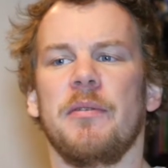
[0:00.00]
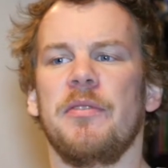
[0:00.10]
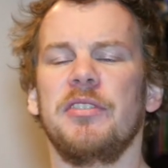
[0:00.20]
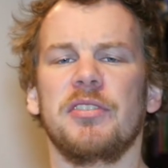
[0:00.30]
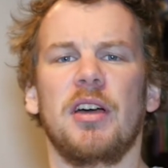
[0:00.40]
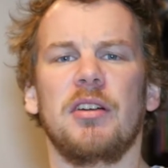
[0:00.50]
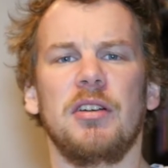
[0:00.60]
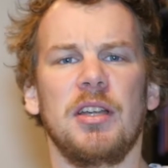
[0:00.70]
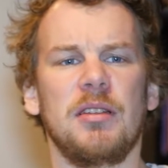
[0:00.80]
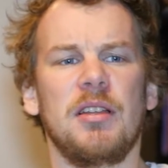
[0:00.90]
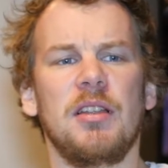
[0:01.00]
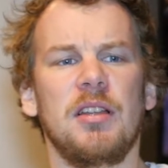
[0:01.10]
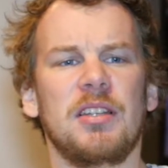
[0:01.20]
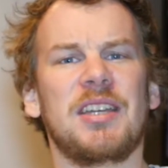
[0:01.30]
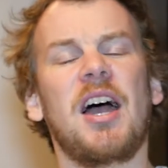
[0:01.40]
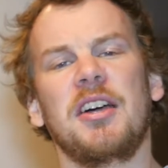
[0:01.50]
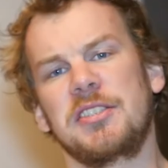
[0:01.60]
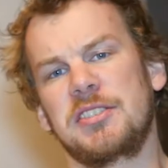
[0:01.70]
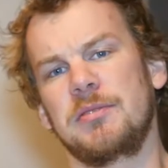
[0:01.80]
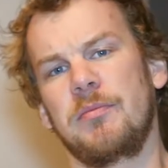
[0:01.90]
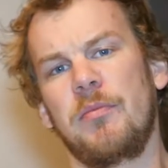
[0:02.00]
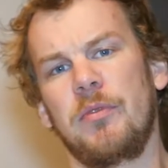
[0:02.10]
These are cards.